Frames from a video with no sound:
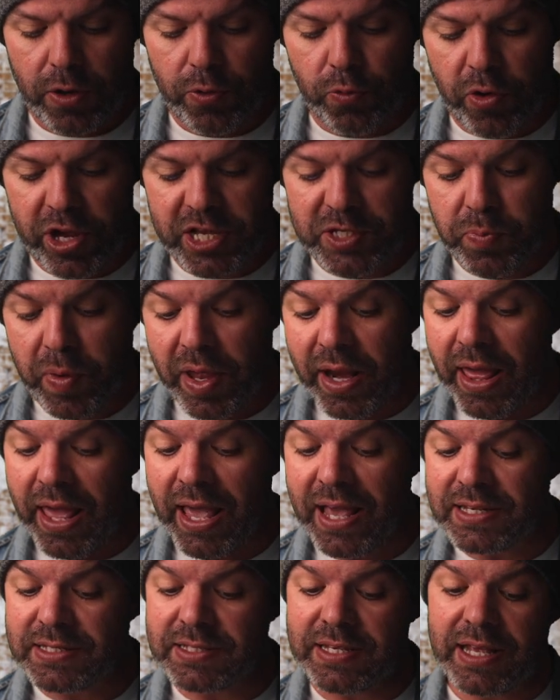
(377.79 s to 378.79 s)
ResMed
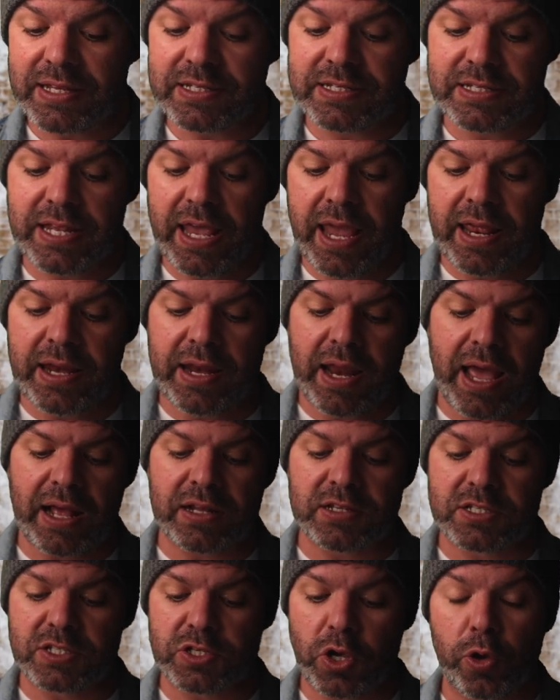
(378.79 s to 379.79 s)
AirSense 10
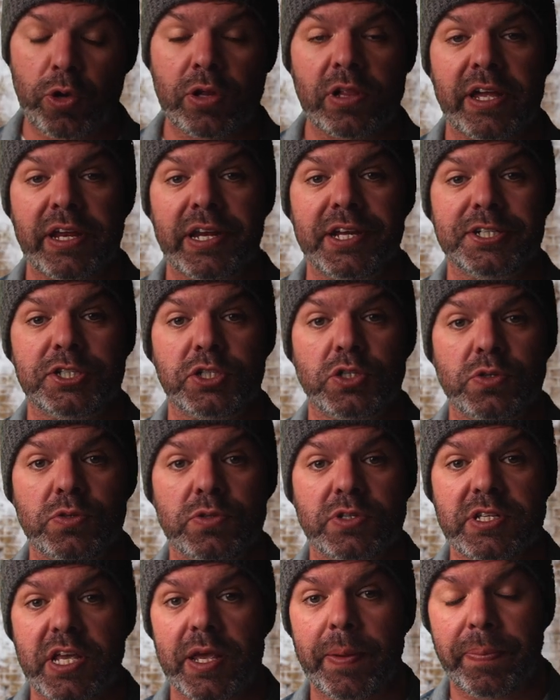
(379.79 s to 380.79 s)
and SoClean issue.
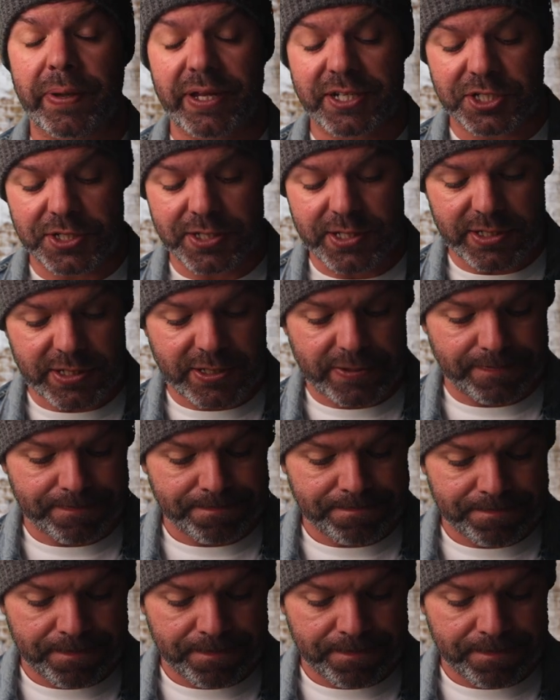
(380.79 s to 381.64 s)
See pictures.